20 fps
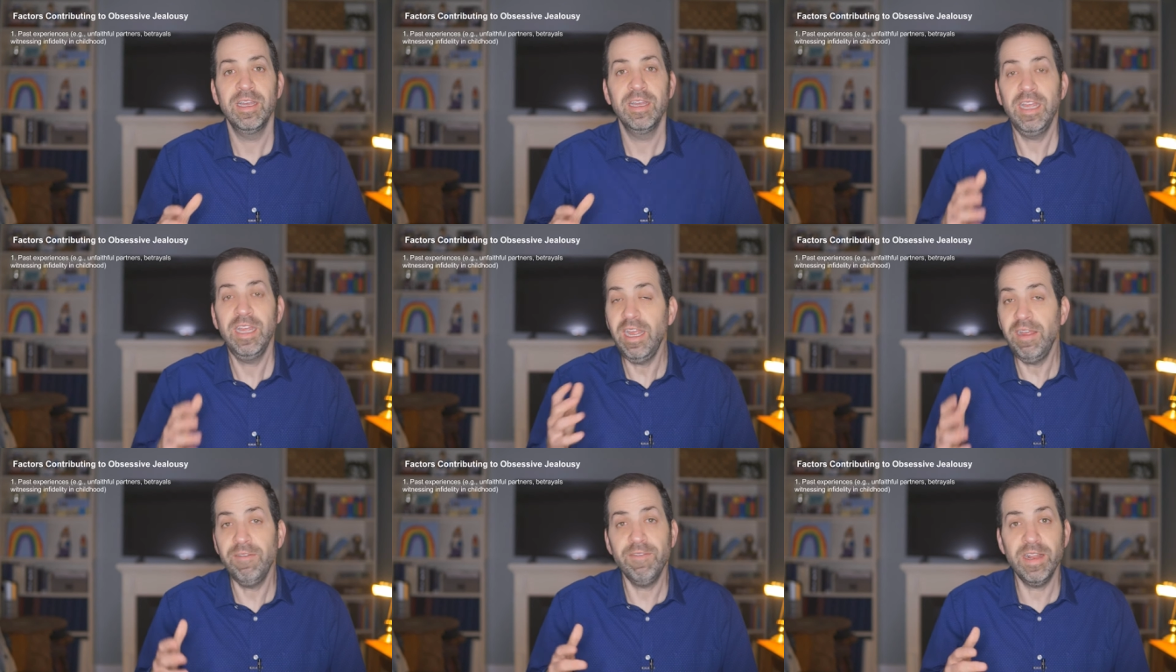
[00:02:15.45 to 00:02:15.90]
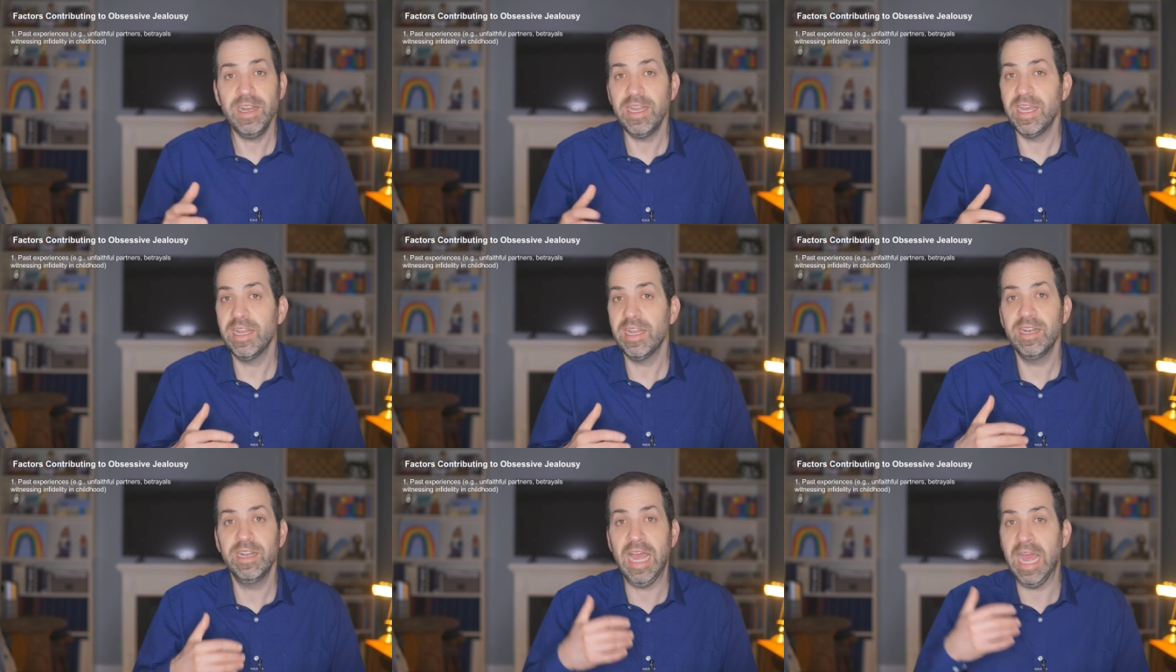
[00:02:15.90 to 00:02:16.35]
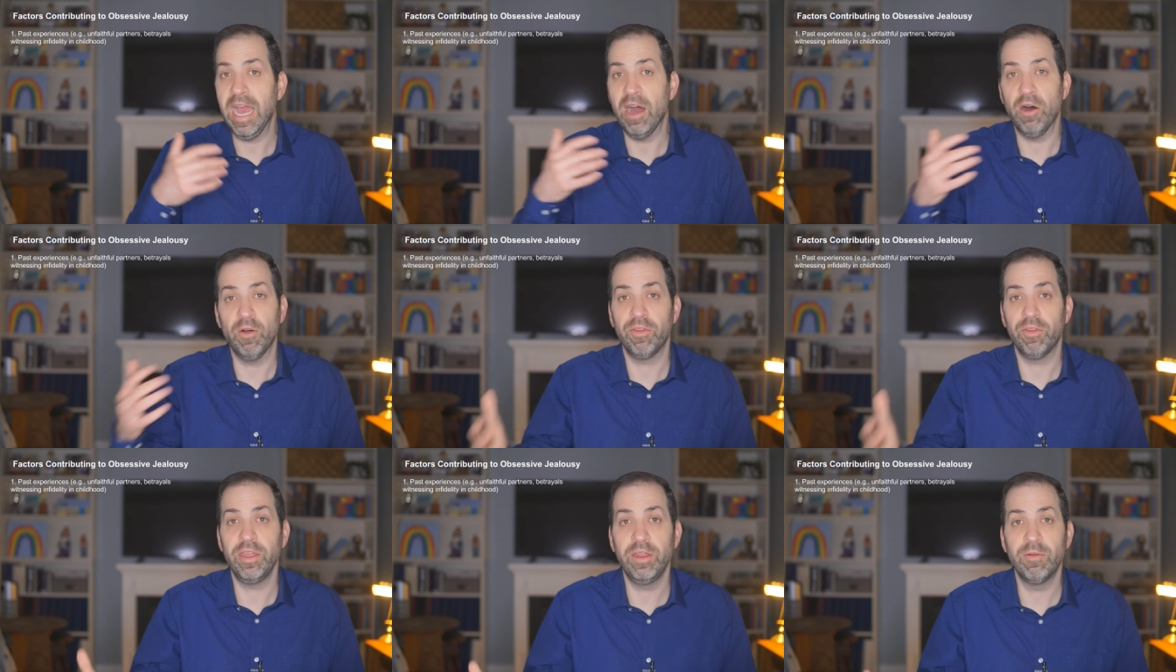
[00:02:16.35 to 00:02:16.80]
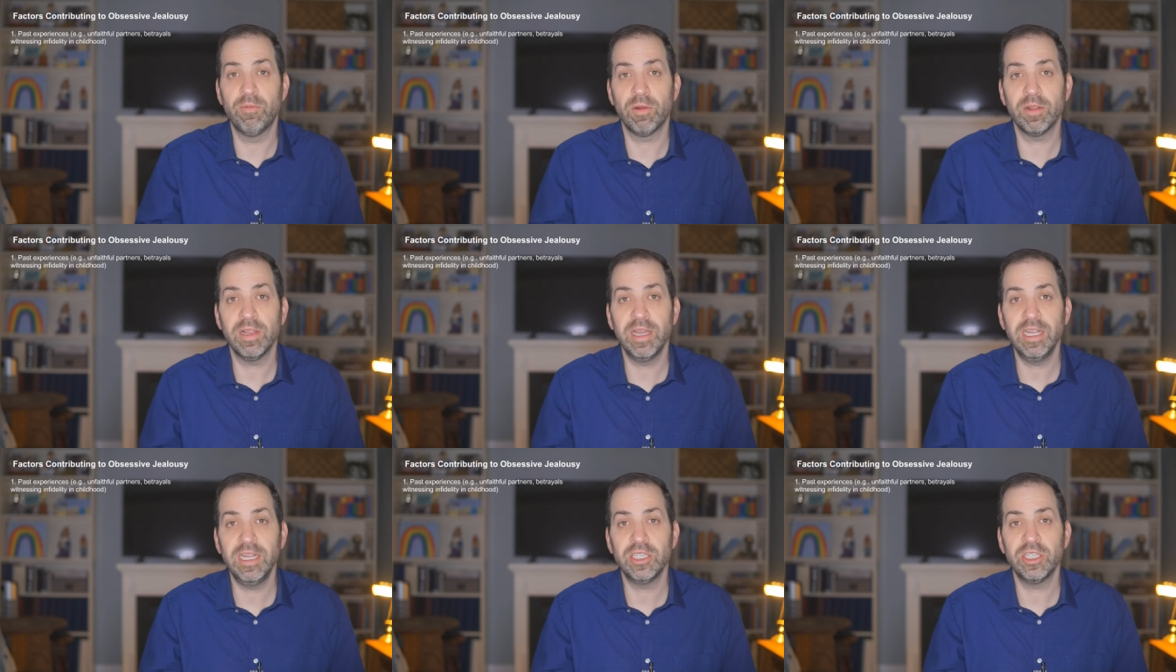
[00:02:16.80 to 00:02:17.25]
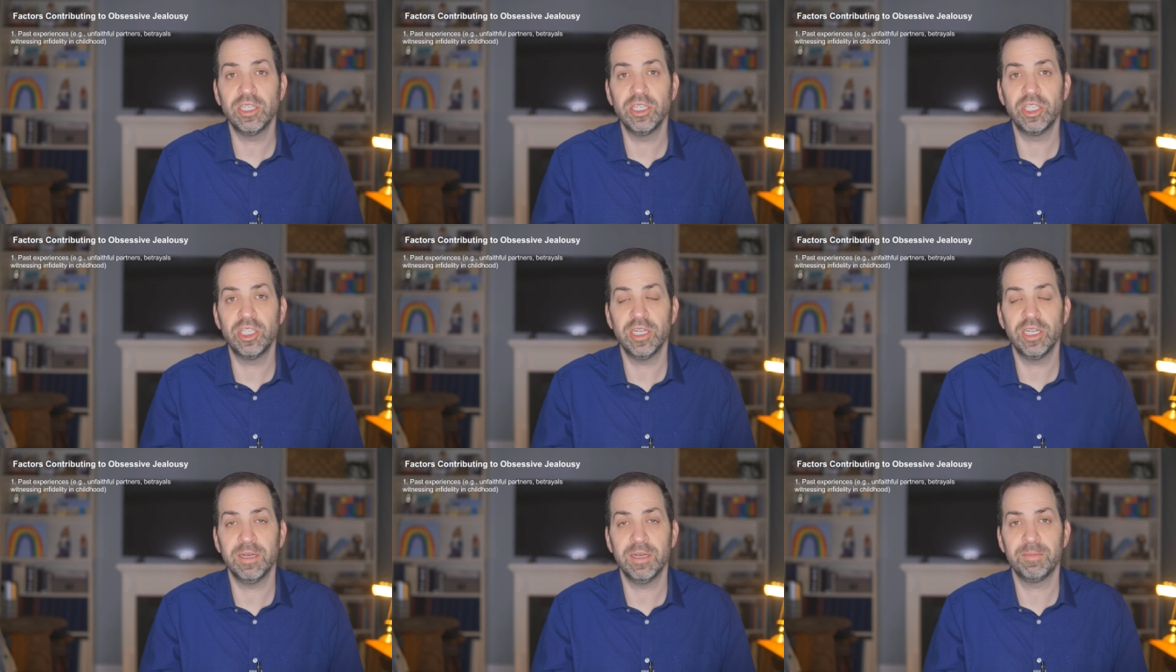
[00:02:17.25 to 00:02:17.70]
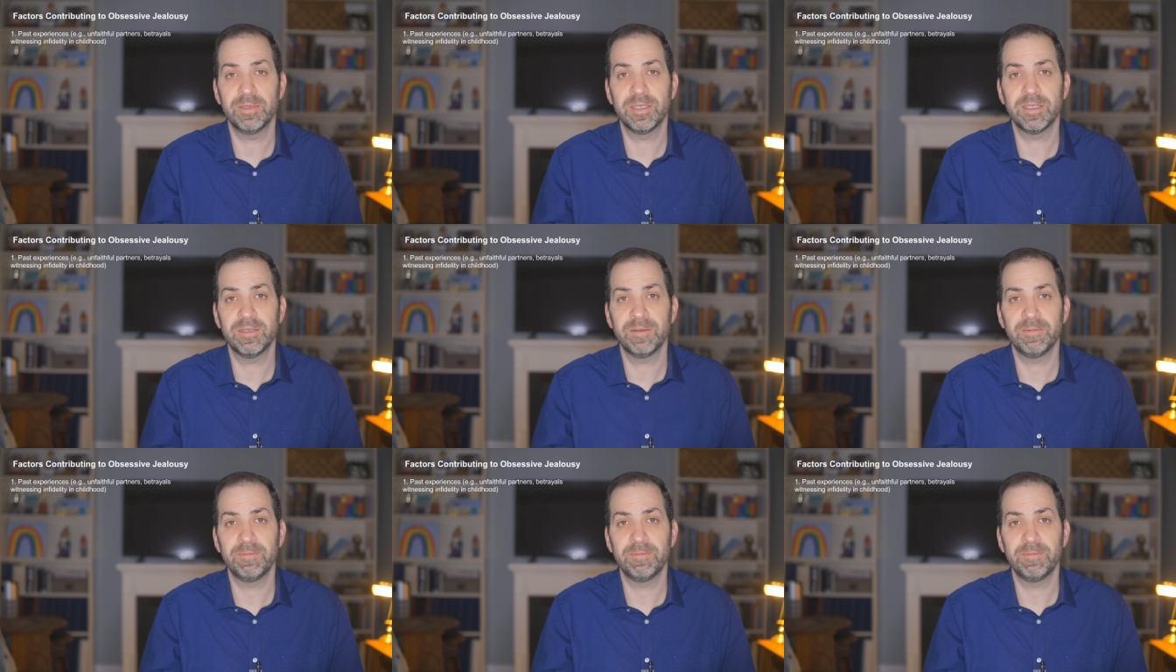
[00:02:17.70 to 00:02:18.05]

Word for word: even in healthy relationships.